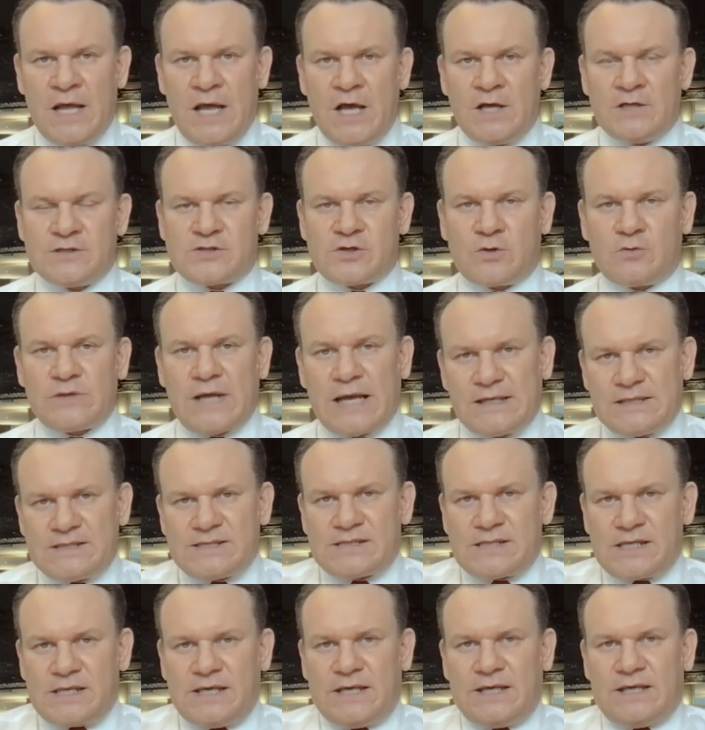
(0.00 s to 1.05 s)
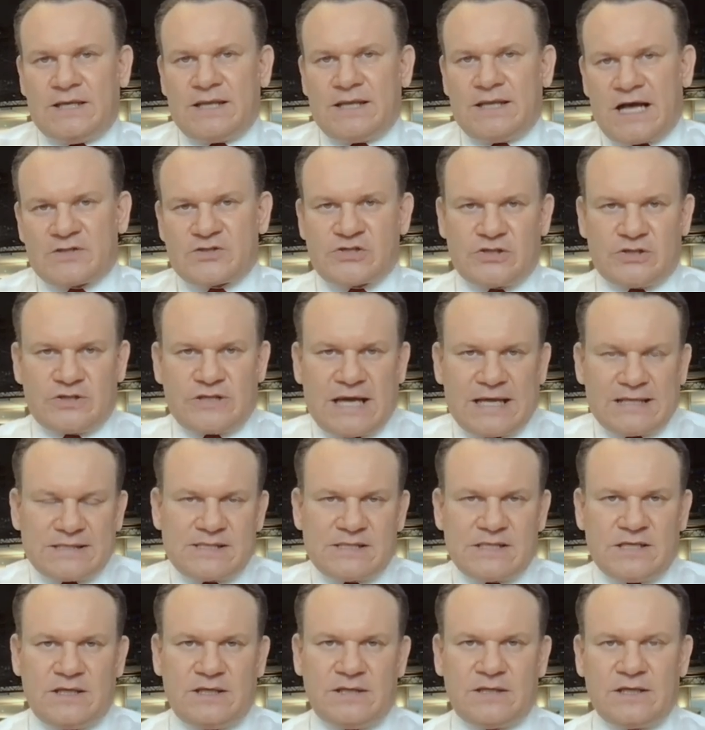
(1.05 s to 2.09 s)
So that is the nutshell. That's
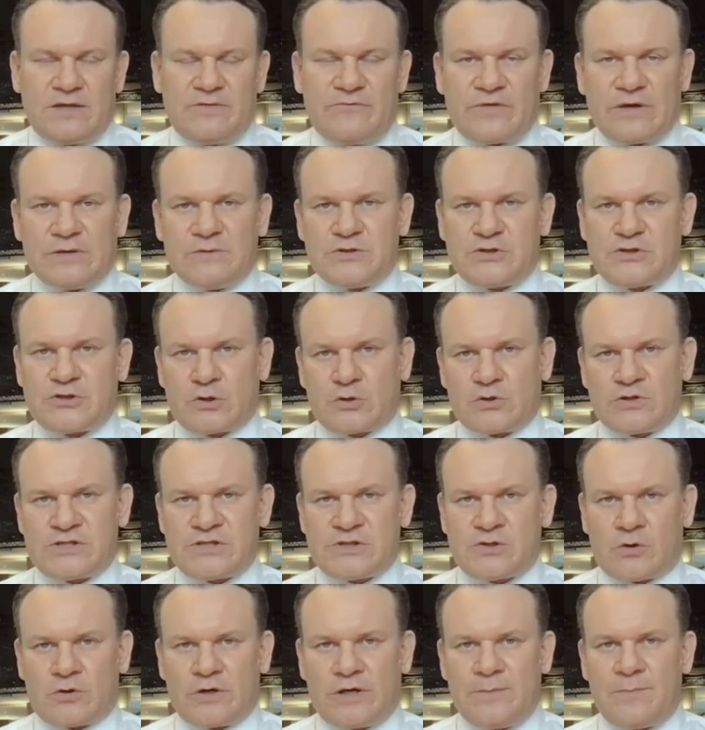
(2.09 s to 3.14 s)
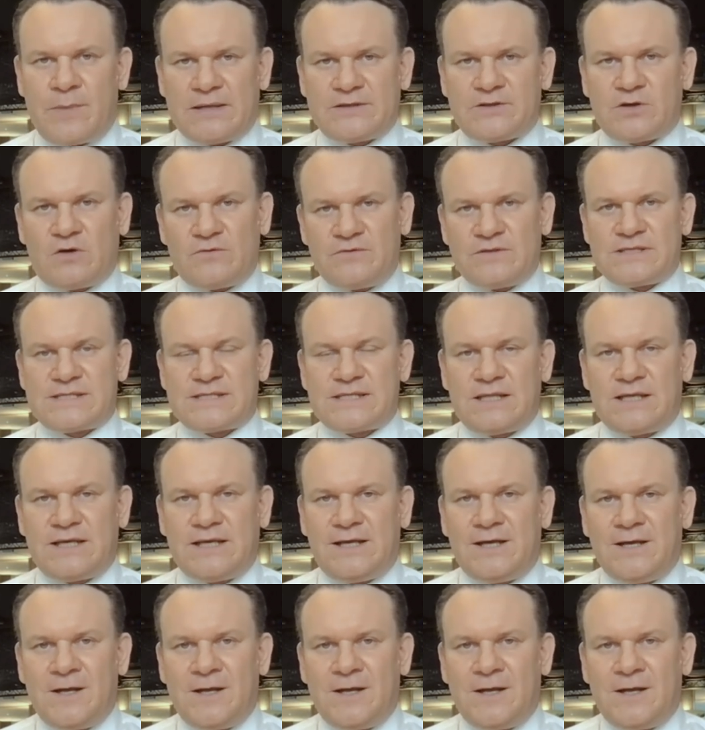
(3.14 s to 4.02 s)
the very short story. But obviously